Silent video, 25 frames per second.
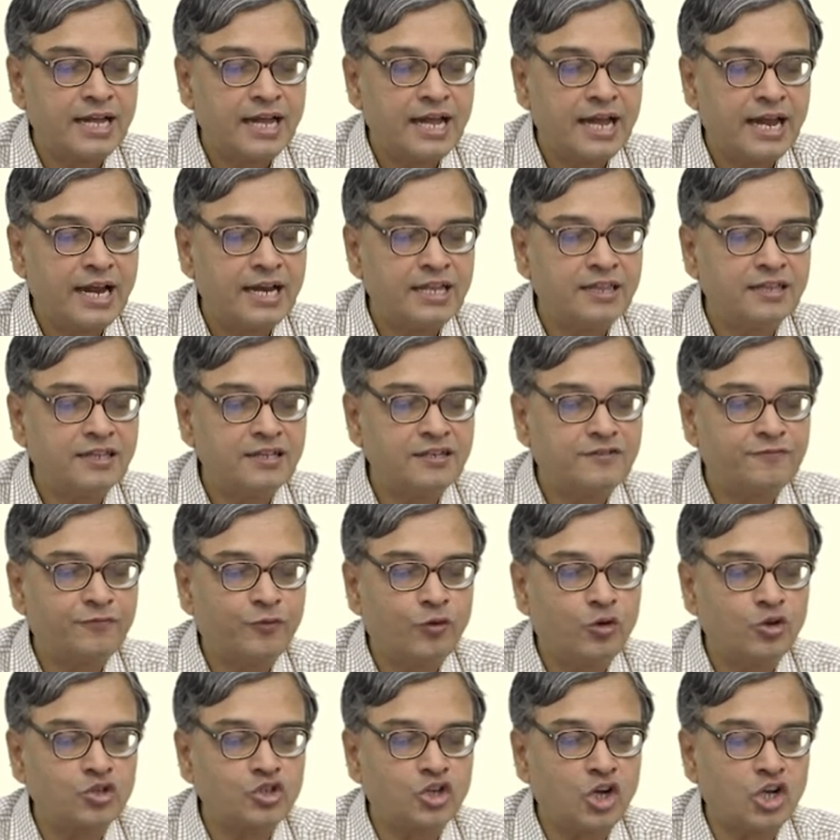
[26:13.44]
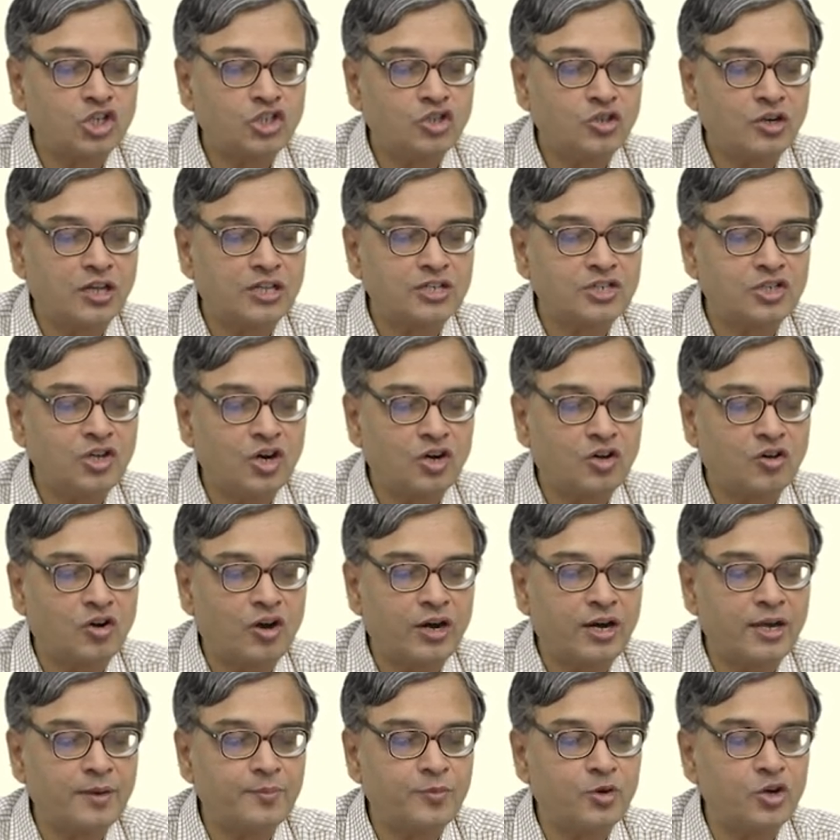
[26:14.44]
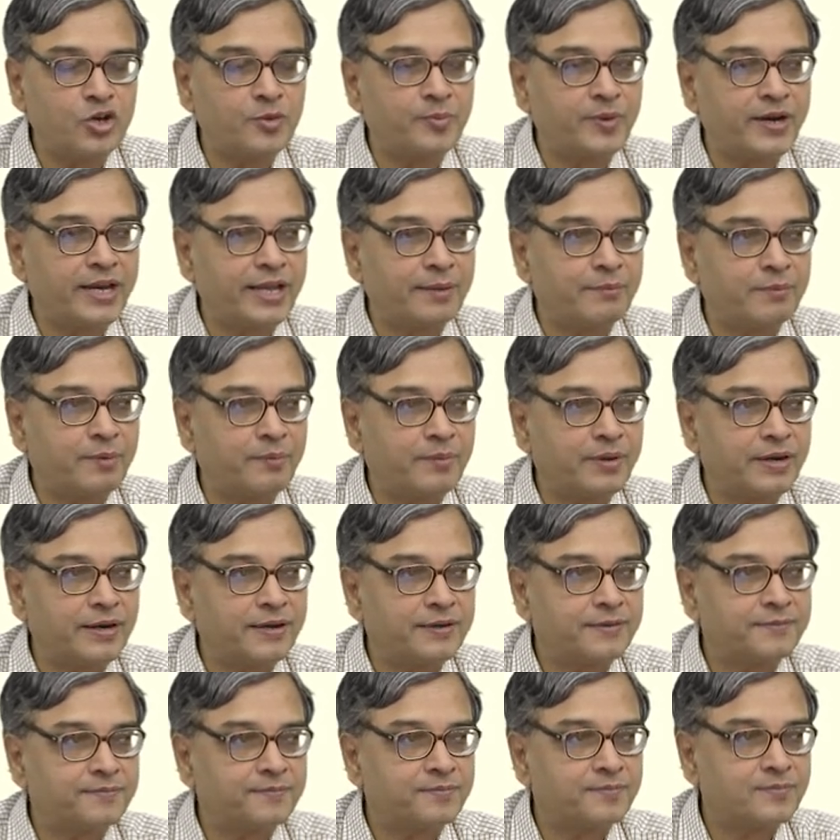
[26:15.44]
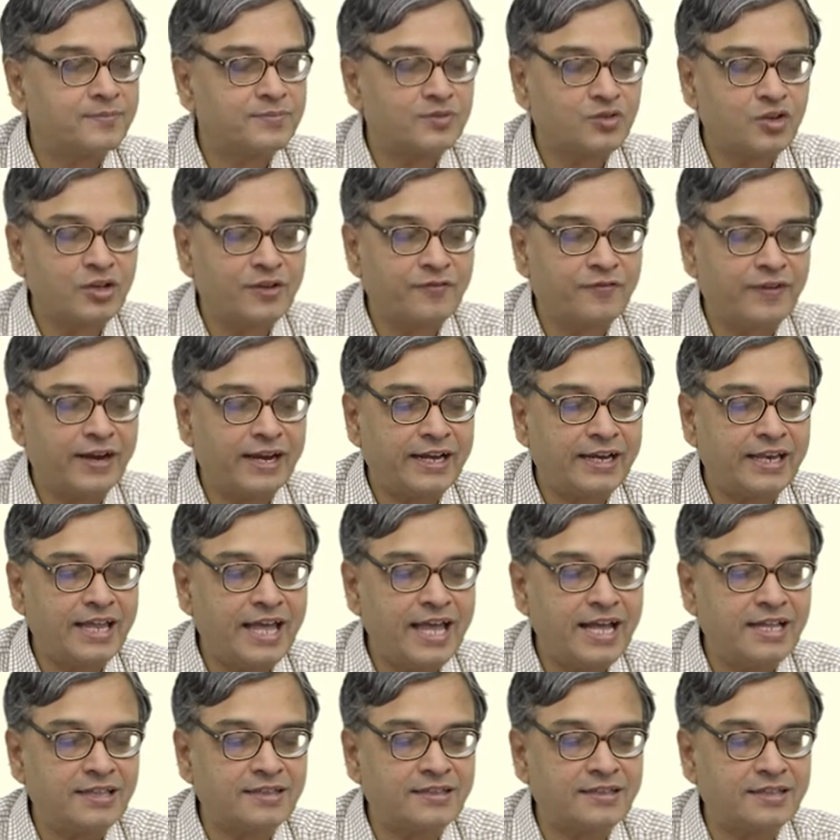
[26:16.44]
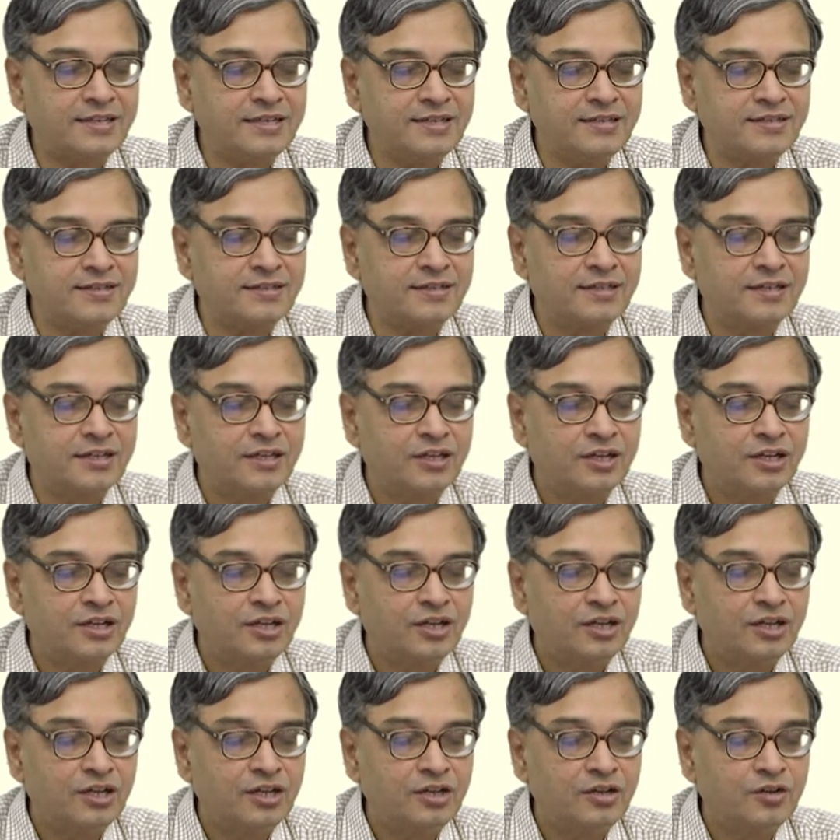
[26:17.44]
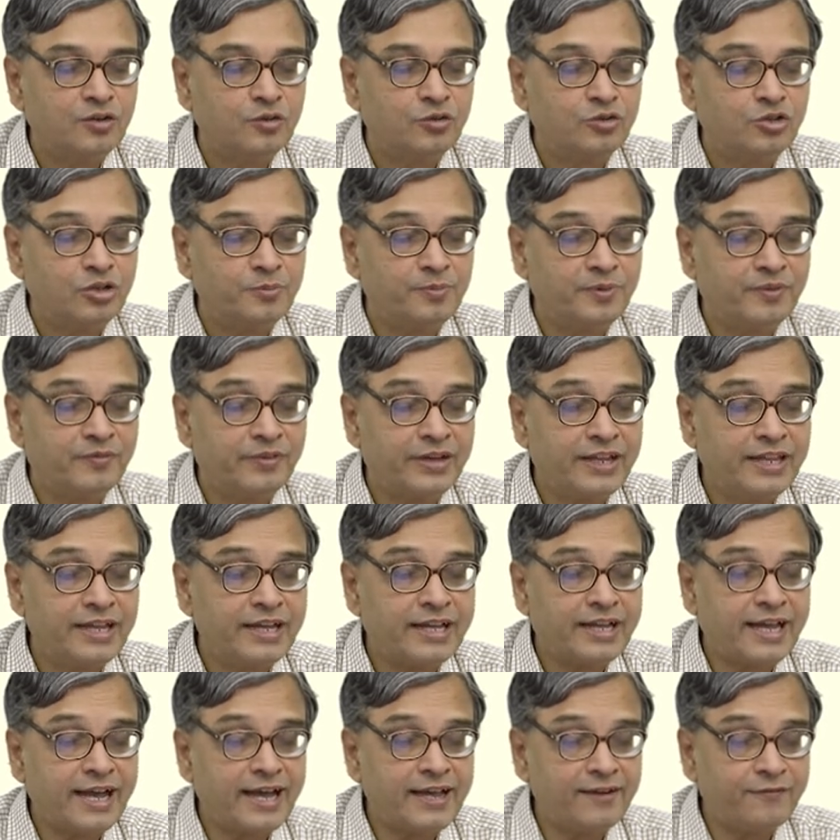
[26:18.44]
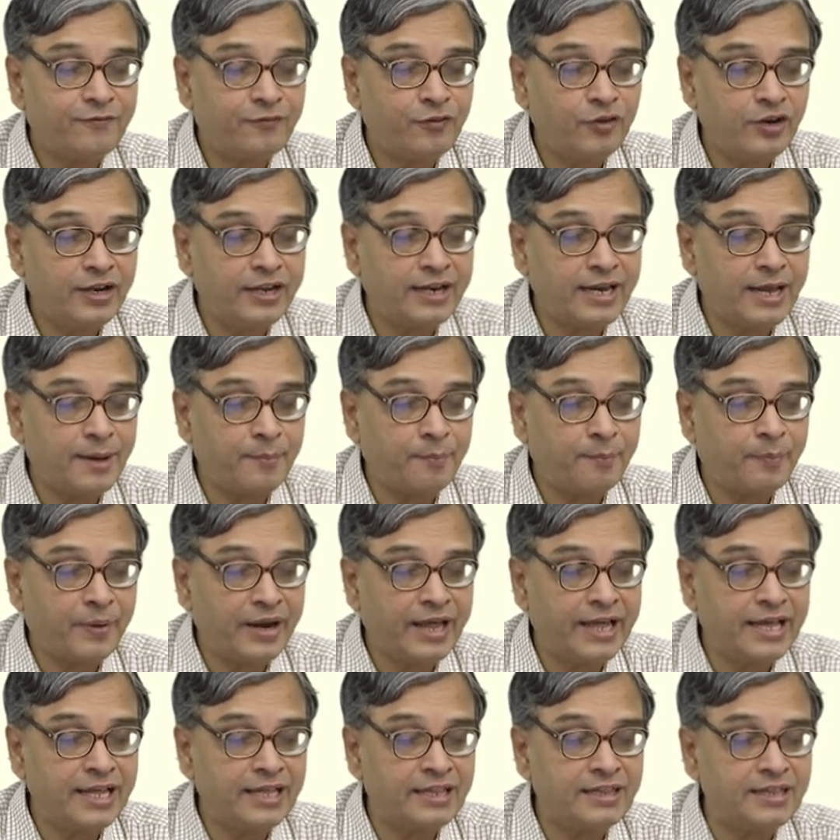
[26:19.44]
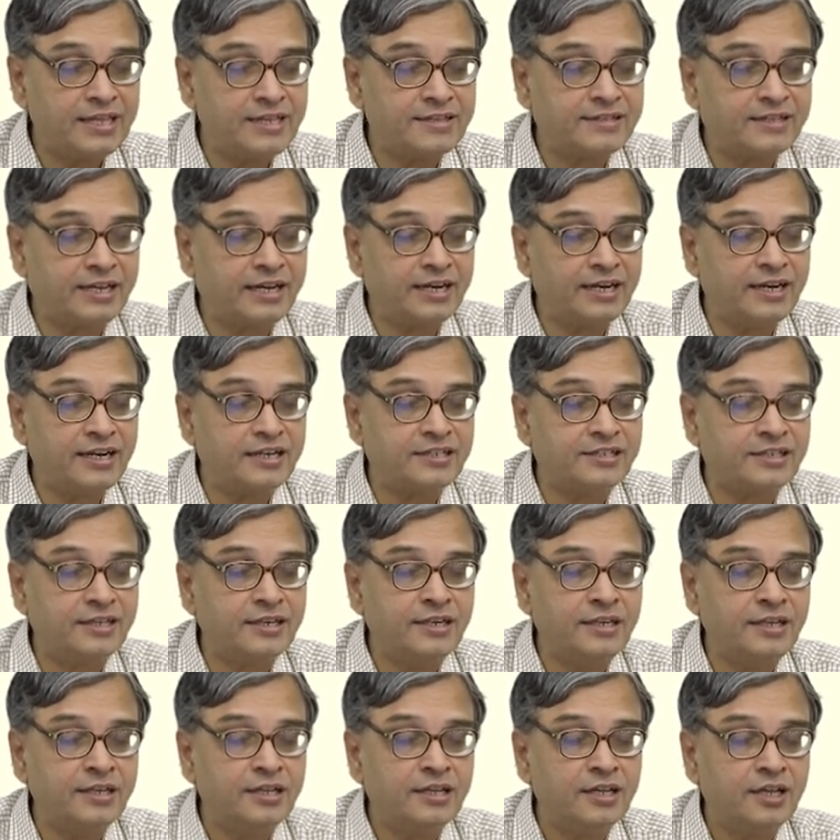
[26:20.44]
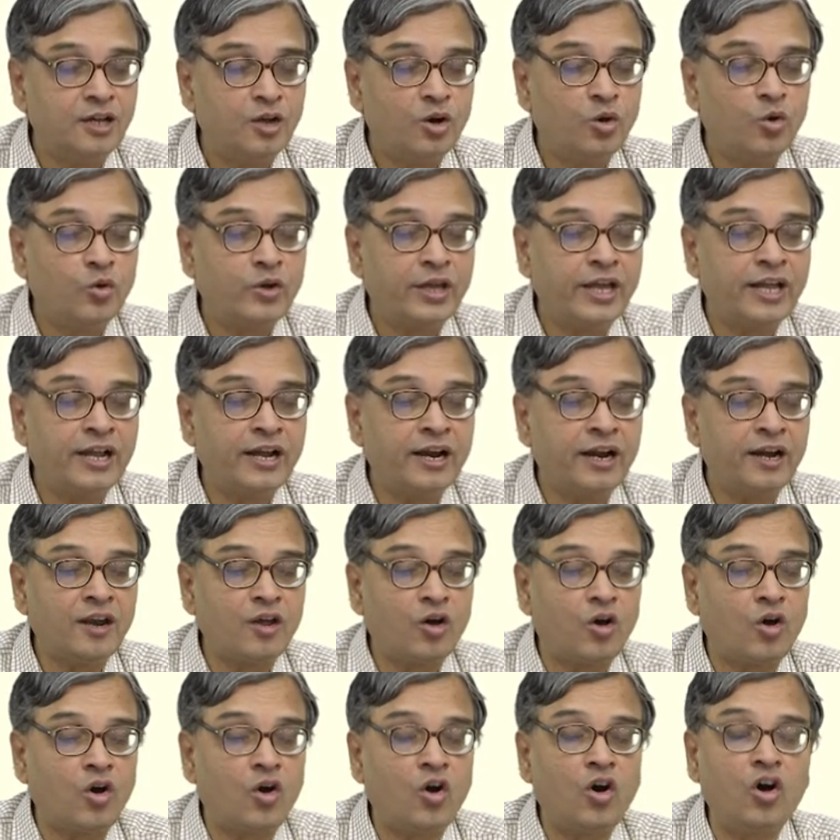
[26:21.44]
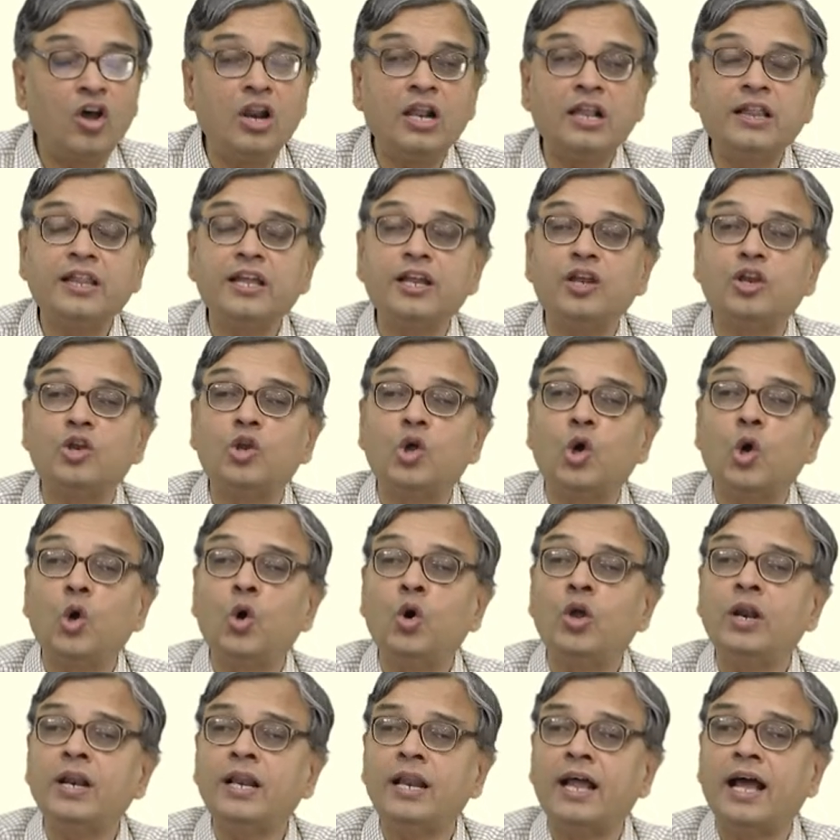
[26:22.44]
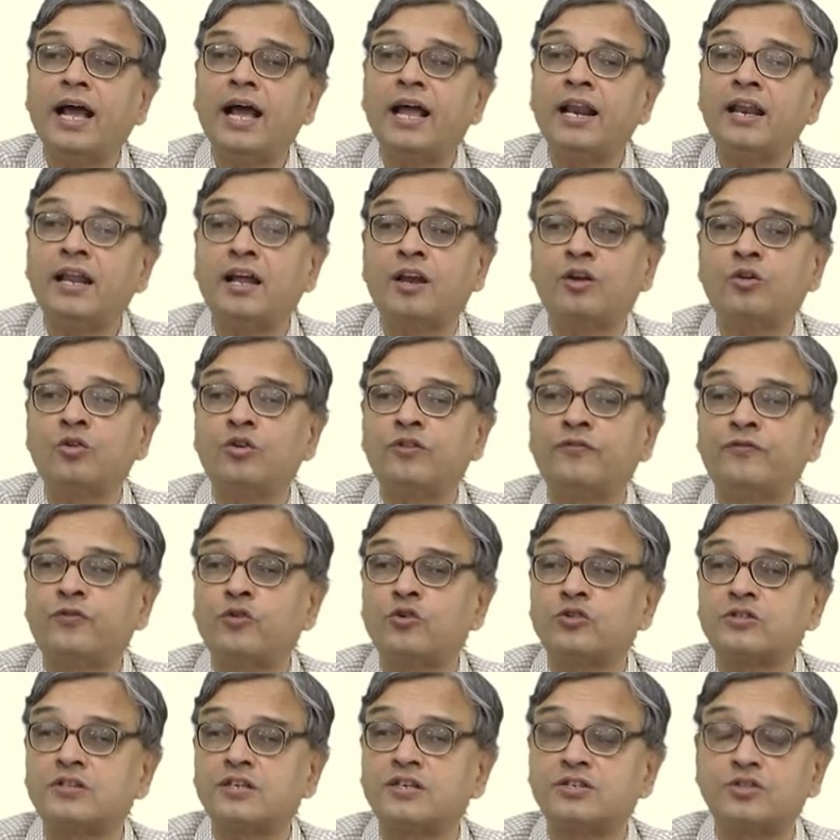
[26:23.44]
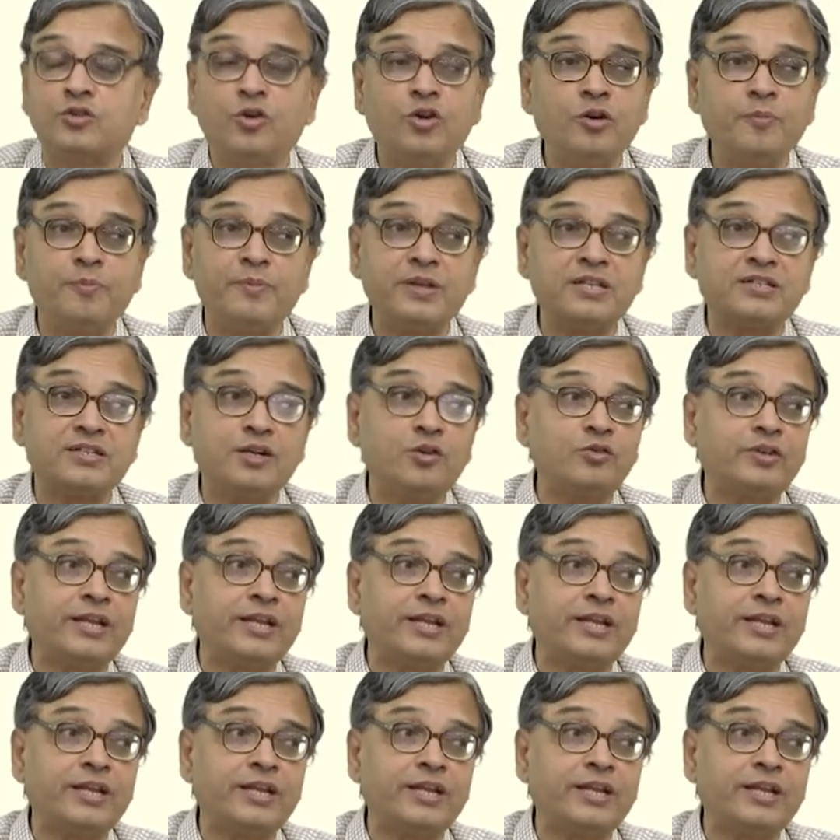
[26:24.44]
and this force also does not contribute to bending moment. So, if I take this, you should be very careful in applying these conditions, looking at all the known and unknown forces. Do not miss out